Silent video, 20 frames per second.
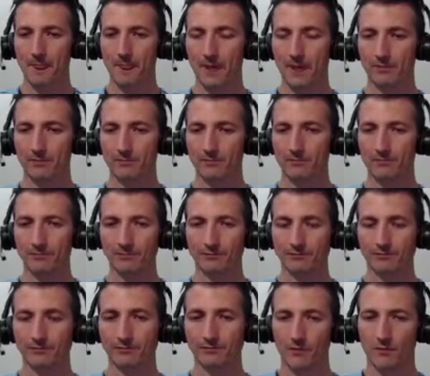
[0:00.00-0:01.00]

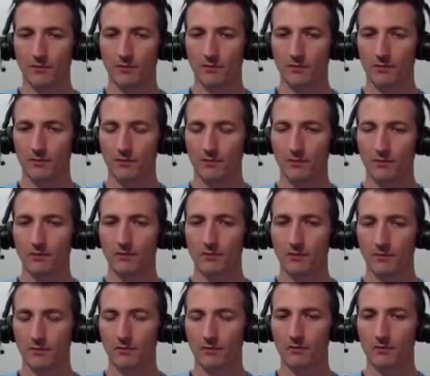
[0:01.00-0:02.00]

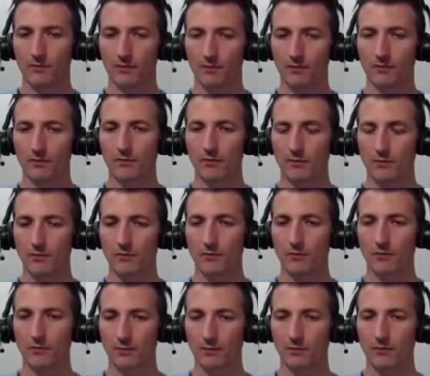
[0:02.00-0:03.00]

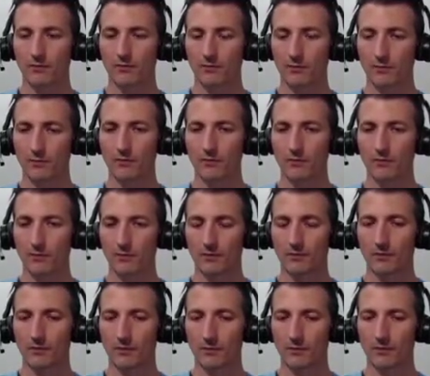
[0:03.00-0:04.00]

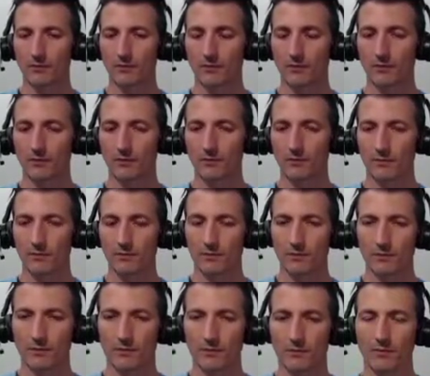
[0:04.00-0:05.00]

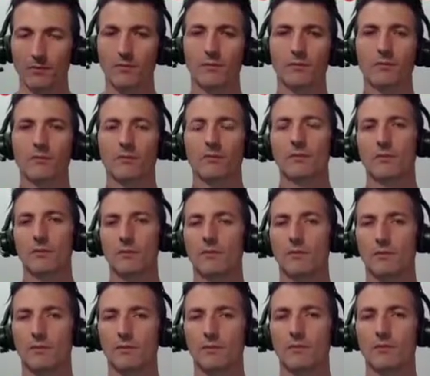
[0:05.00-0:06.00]

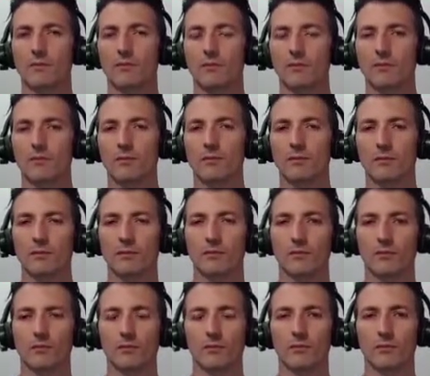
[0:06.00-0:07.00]

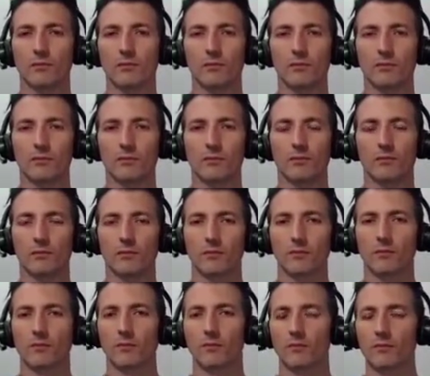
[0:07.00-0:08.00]
[no speech]